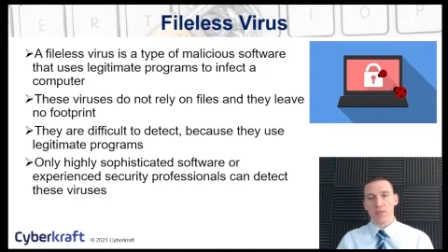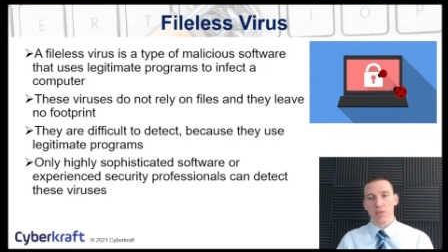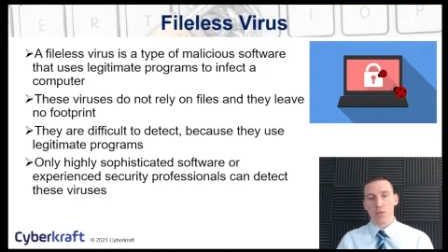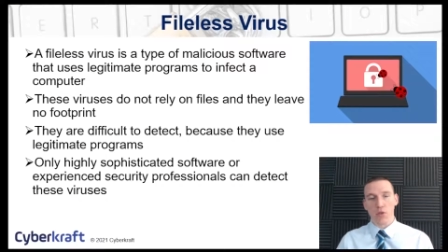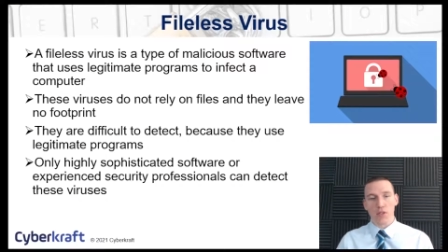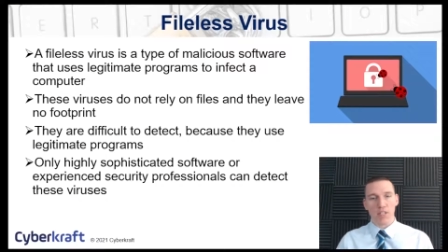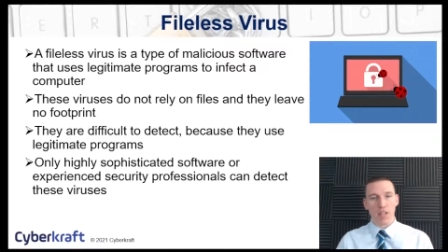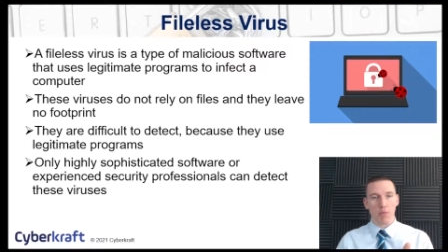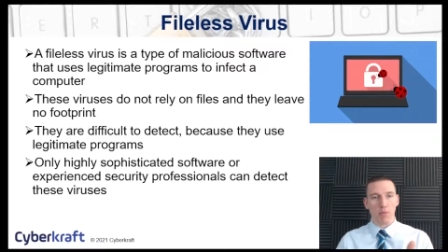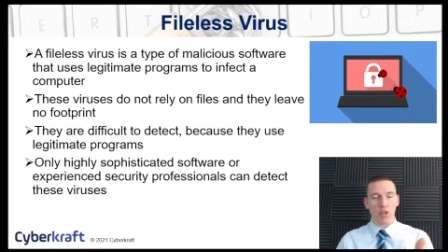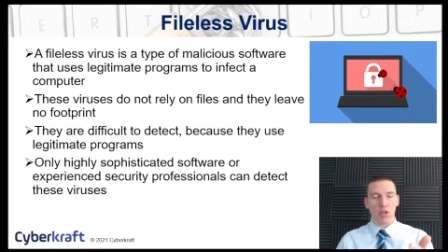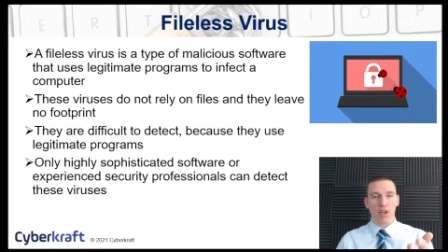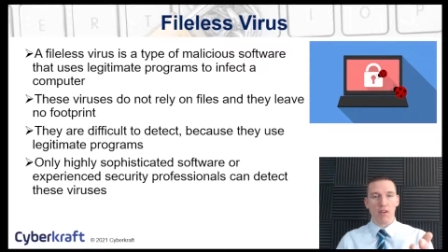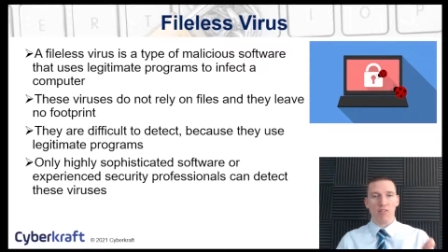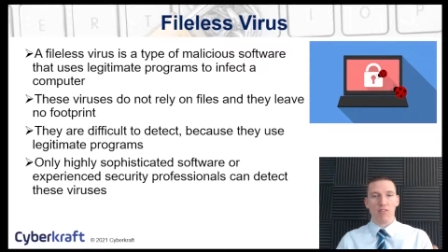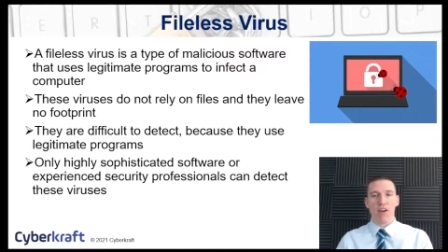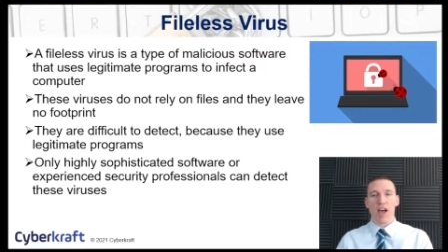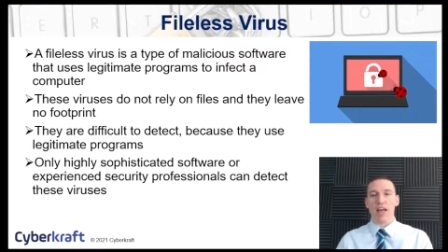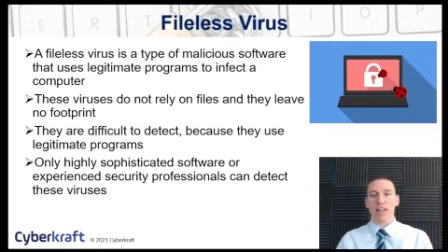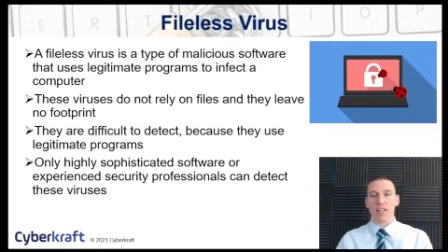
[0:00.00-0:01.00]
For example, you have
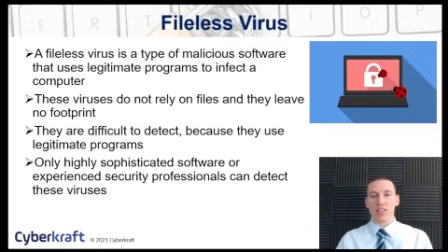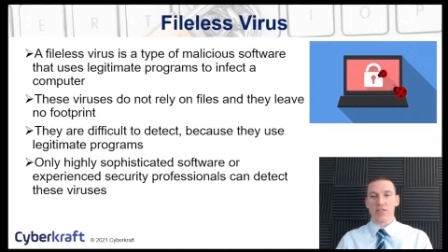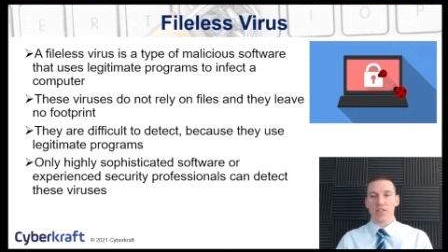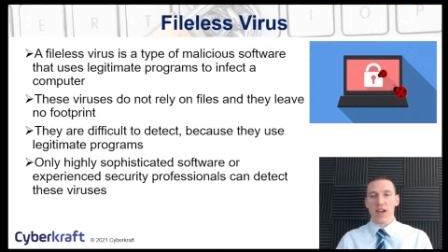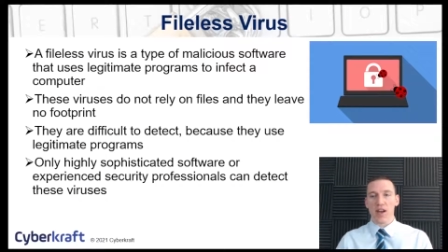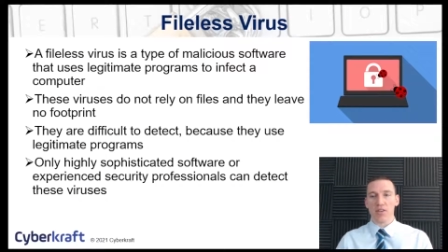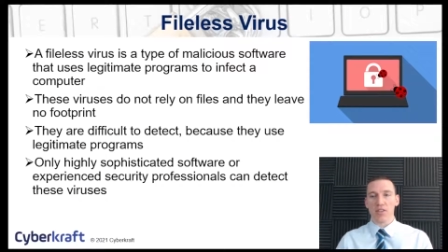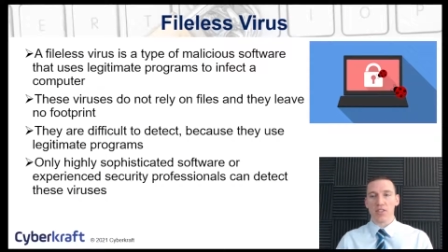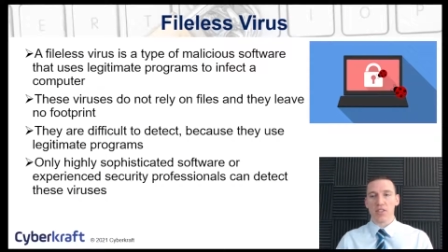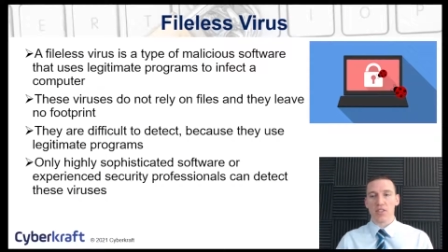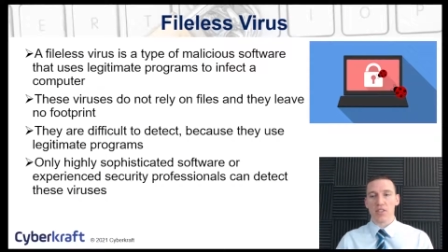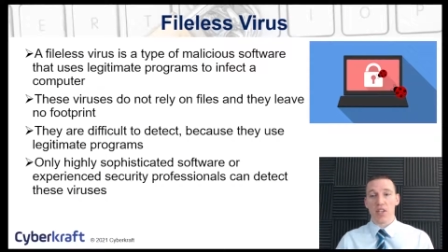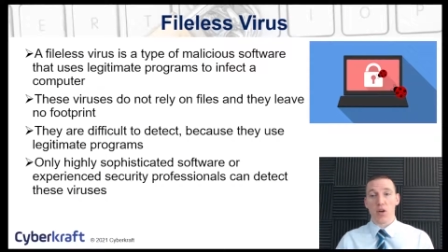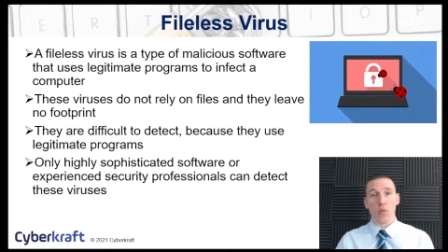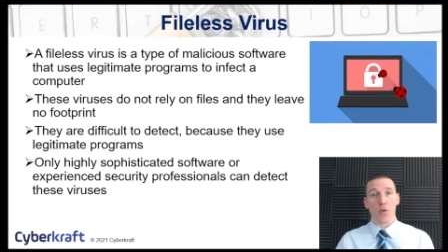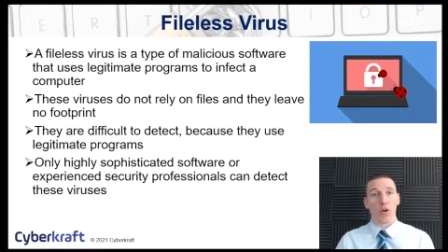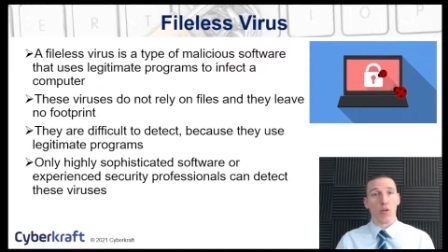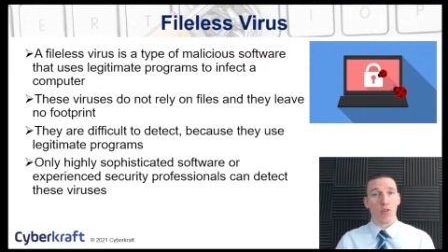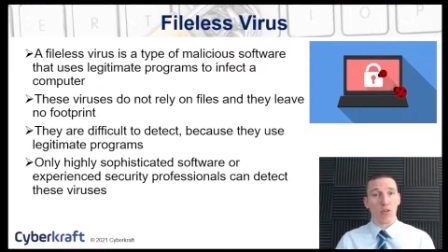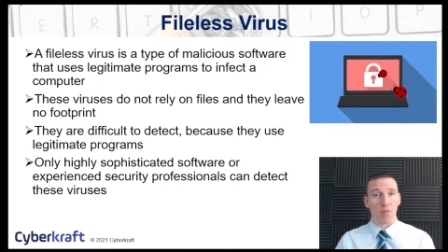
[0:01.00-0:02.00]
fileless viruses that
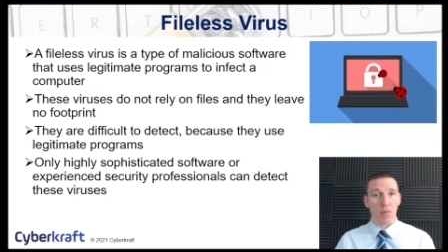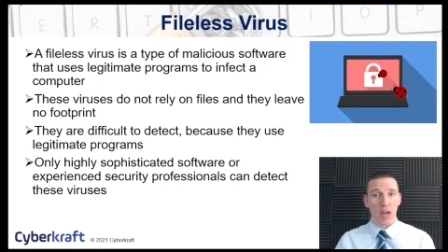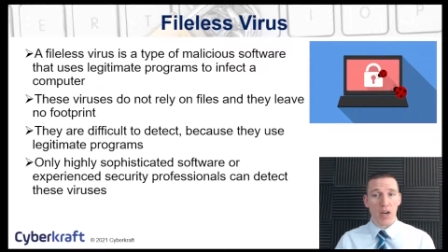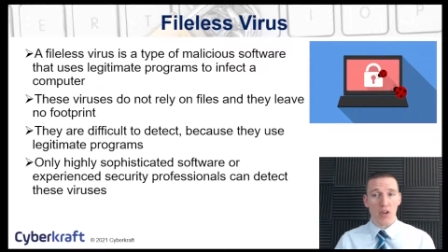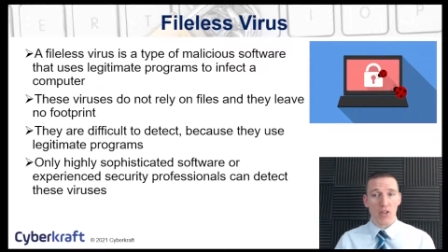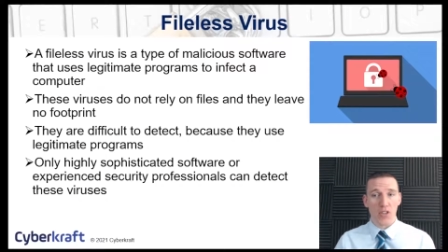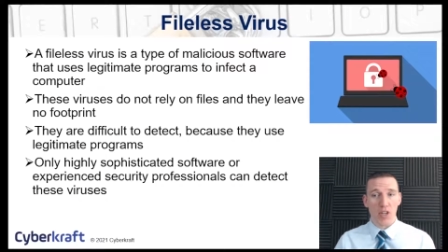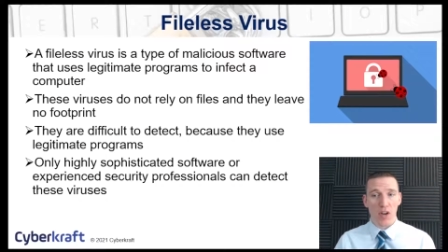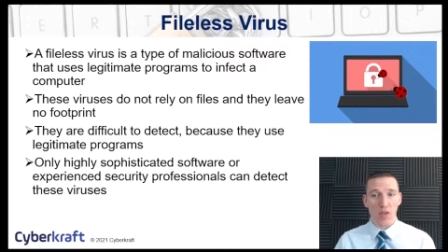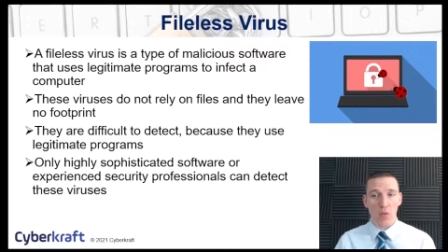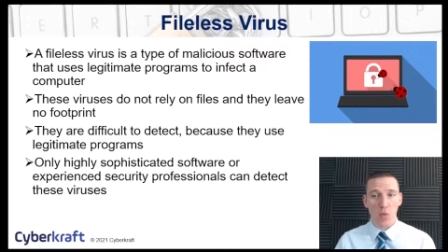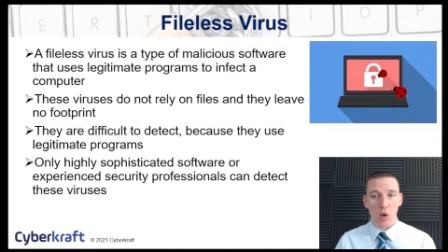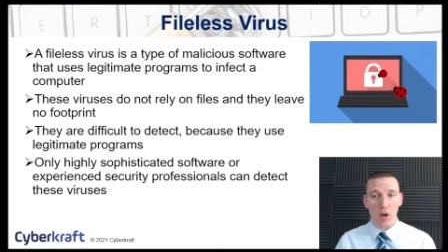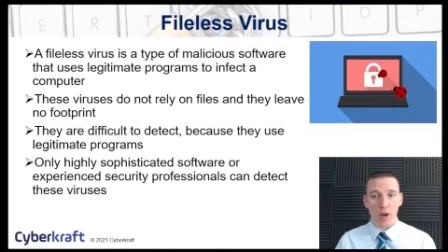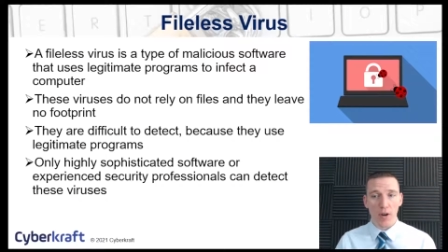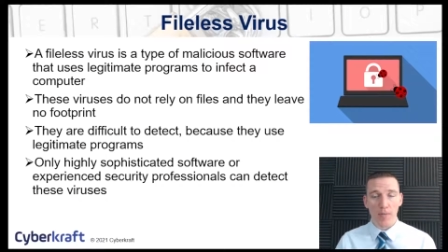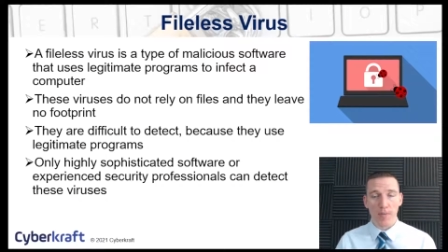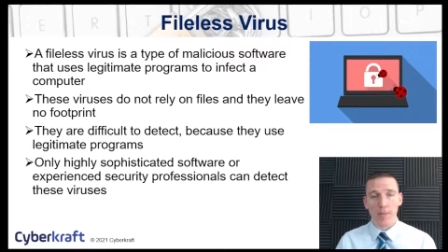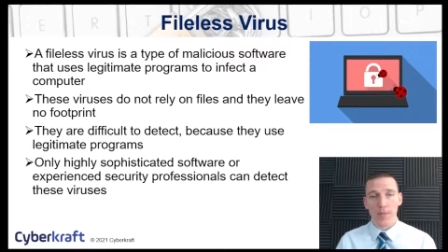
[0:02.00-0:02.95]
work with Microsoft Word